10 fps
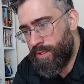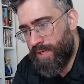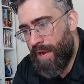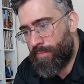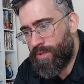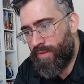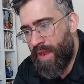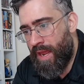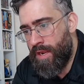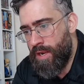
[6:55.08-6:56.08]
It's capped at
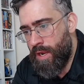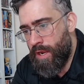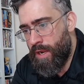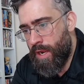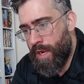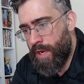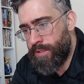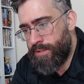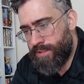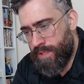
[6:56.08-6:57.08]
that,
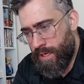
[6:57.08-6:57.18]
and if